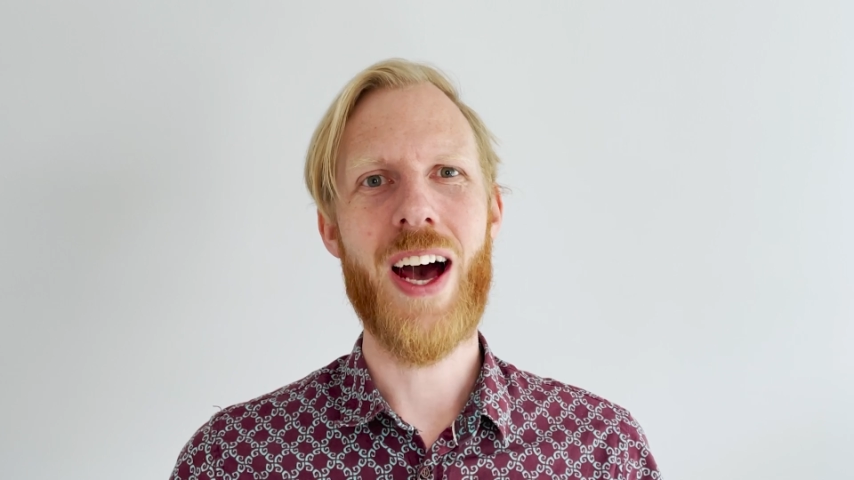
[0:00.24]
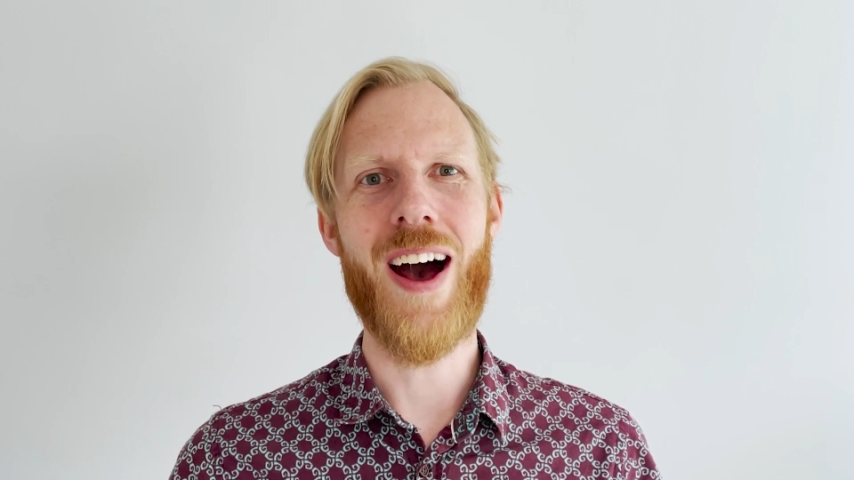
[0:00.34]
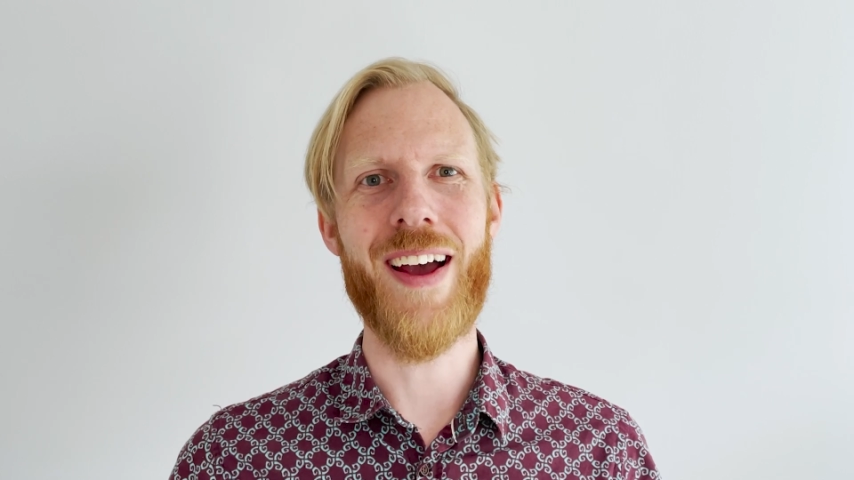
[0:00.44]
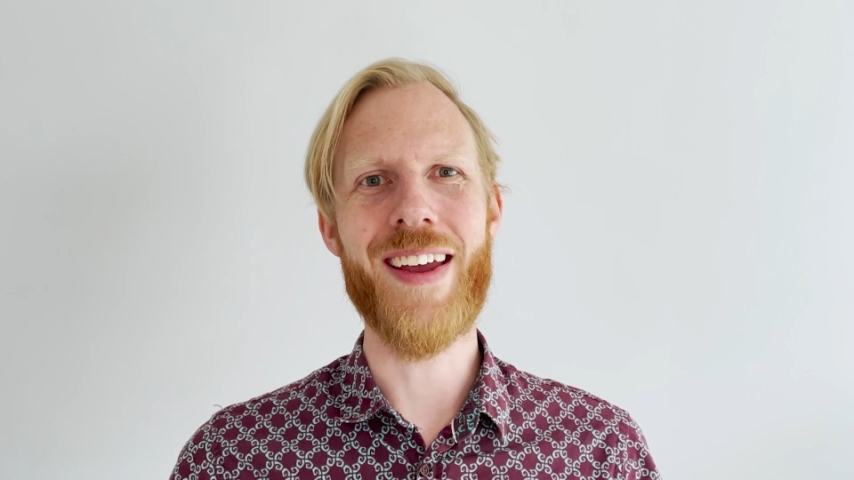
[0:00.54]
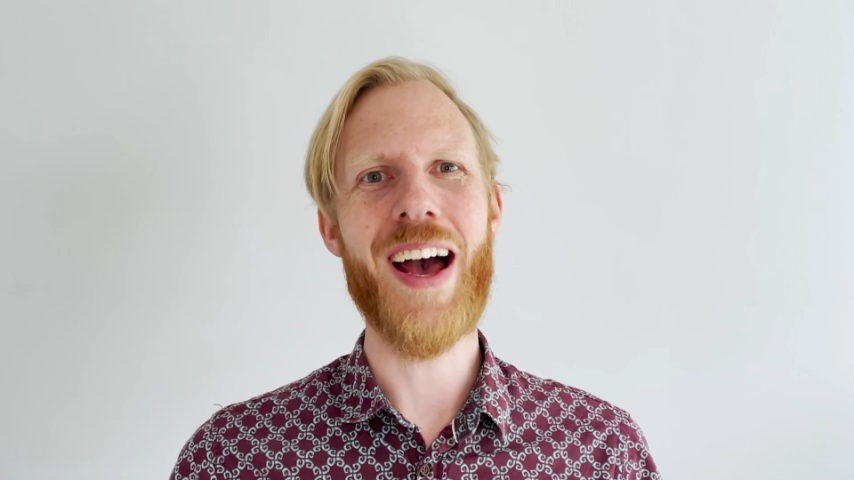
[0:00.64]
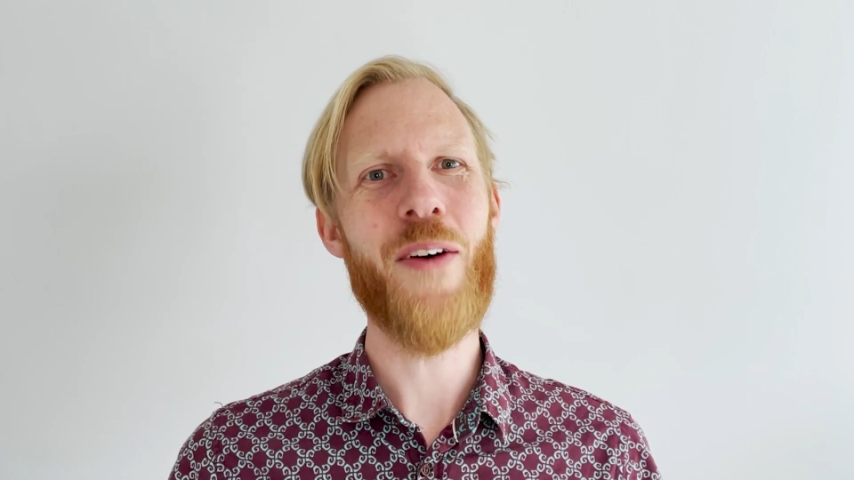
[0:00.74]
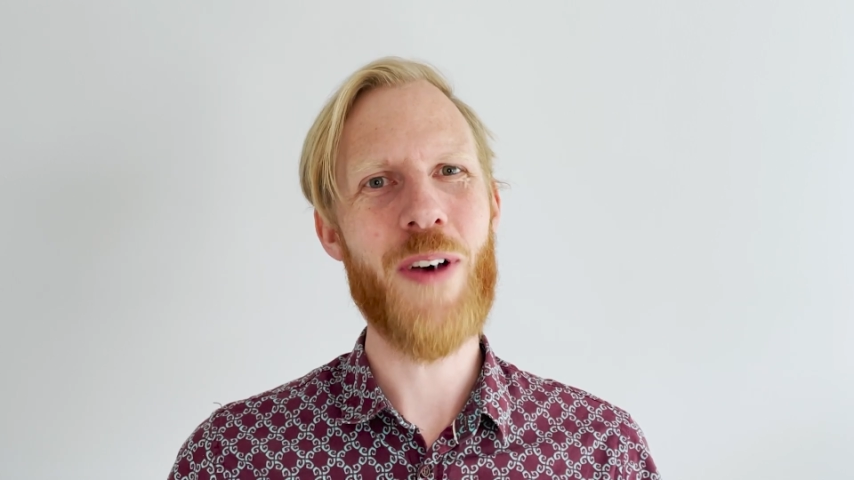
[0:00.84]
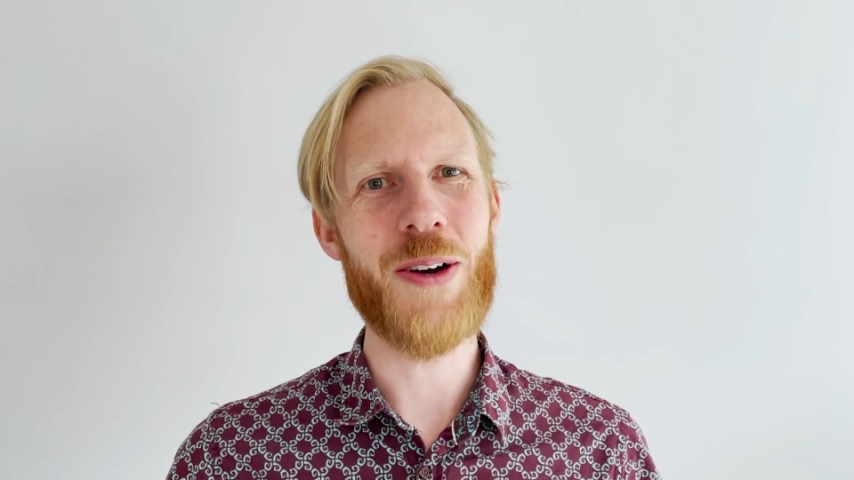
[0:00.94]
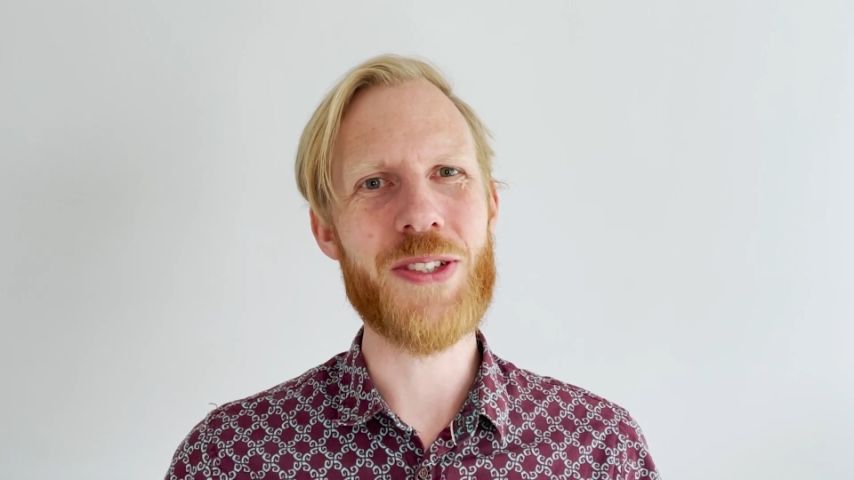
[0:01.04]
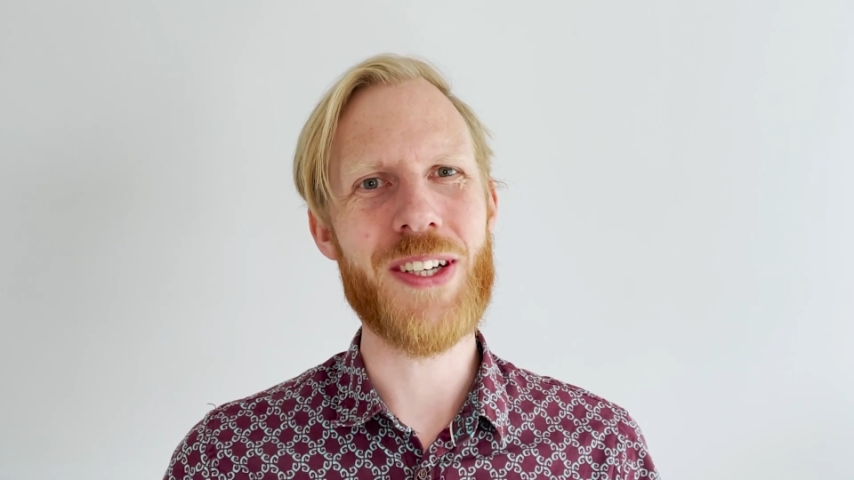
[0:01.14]
Hi, I'm
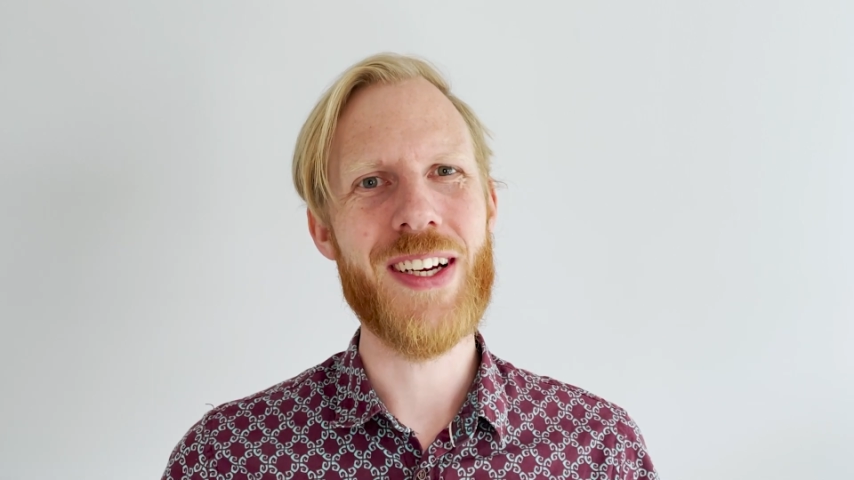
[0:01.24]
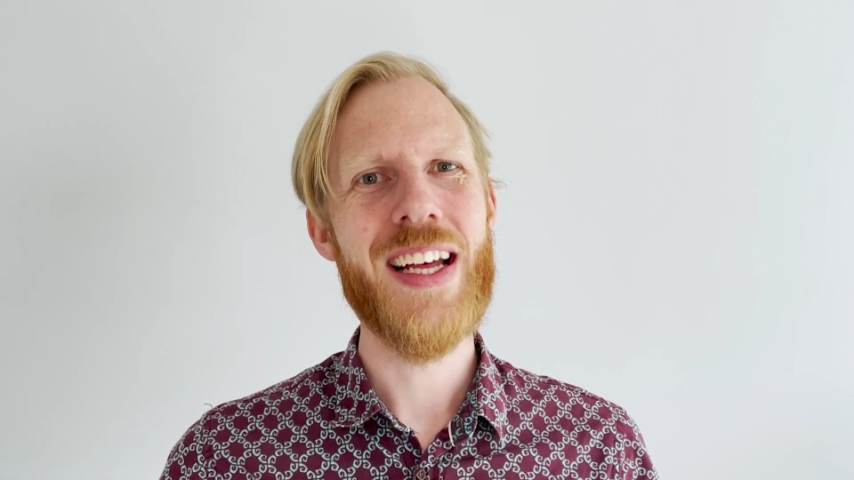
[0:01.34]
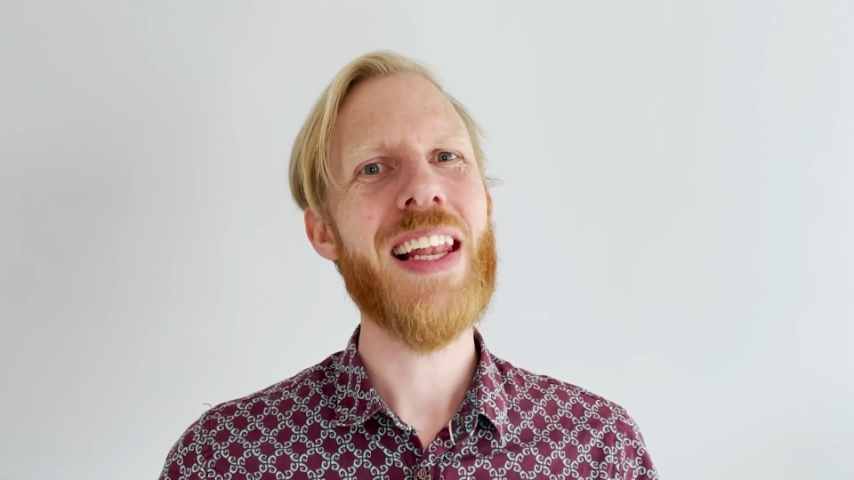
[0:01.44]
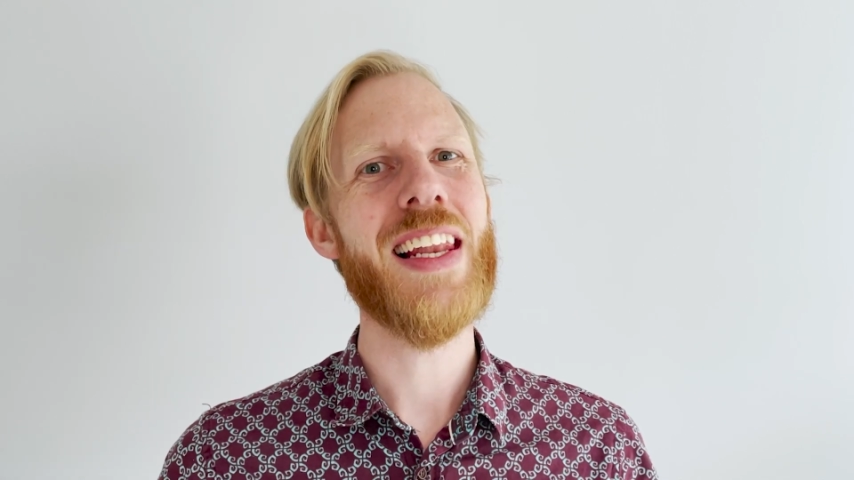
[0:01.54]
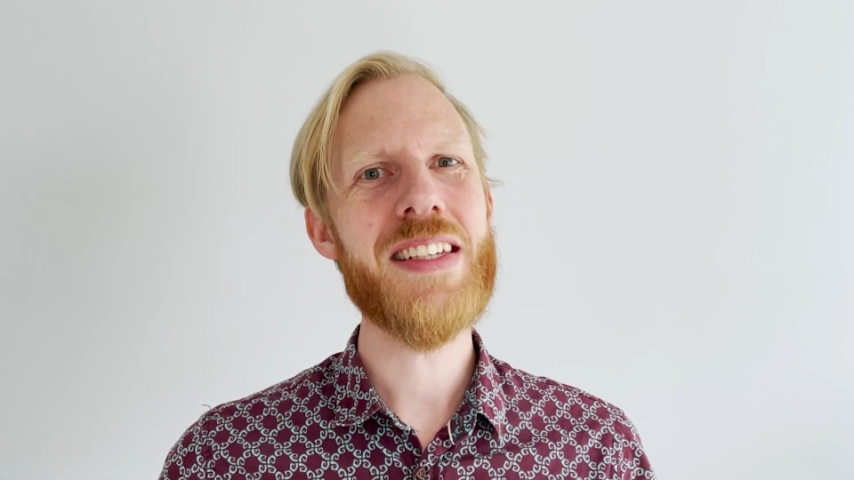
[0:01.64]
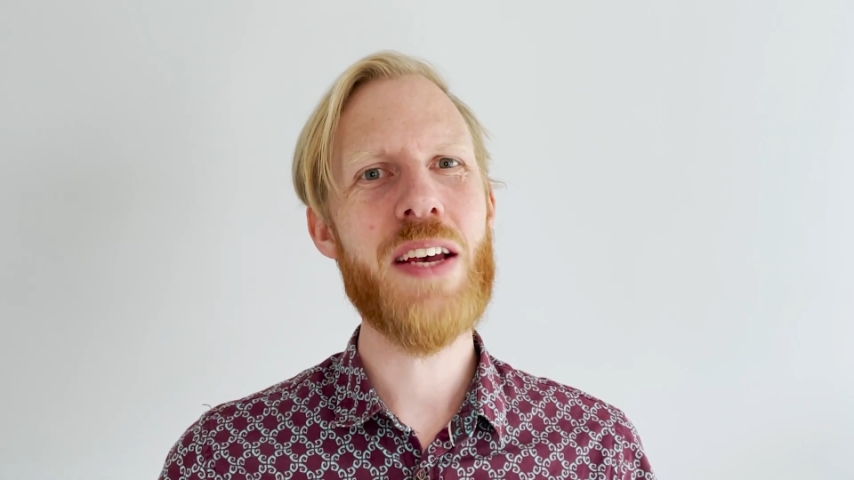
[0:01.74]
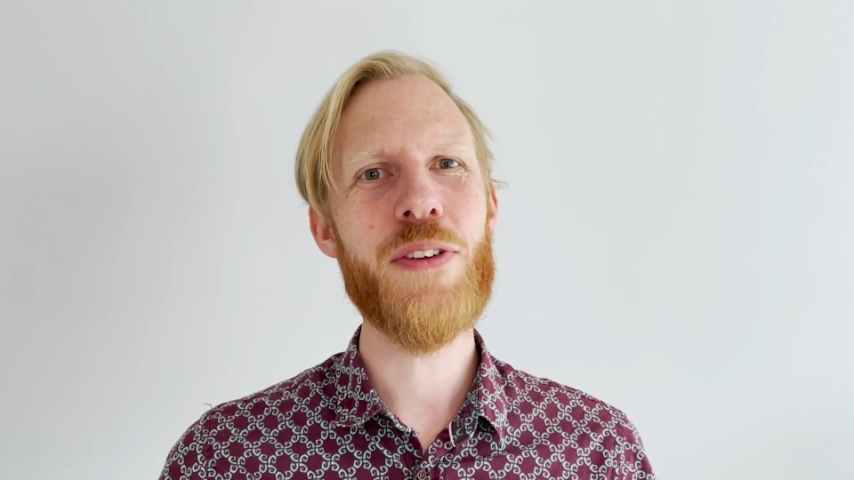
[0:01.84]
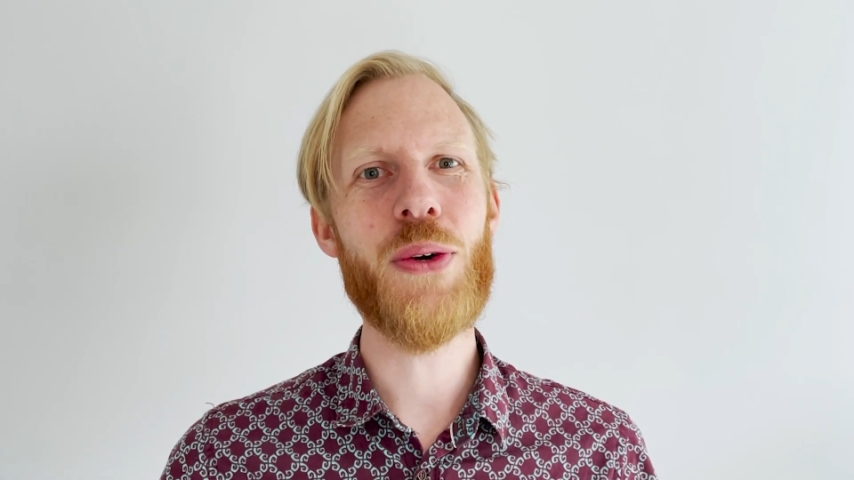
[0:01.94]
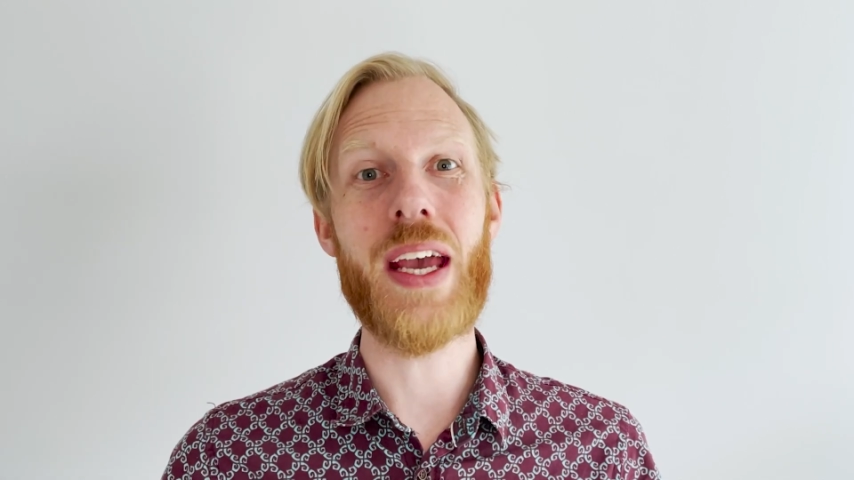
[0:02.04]
Wouter. Let's have a look